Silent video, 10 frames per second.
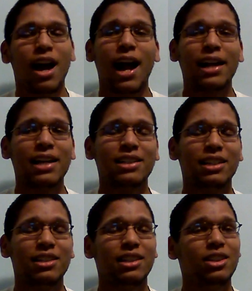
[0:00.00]
I guess
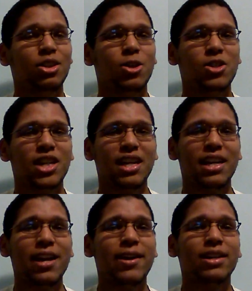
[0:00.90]
since he stole Jay
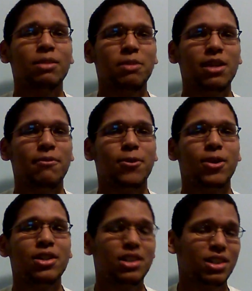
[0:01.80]
Garrick's Speed
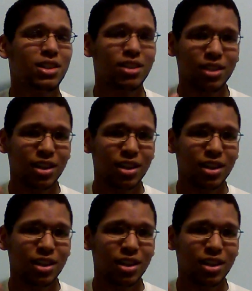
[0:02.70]
Force,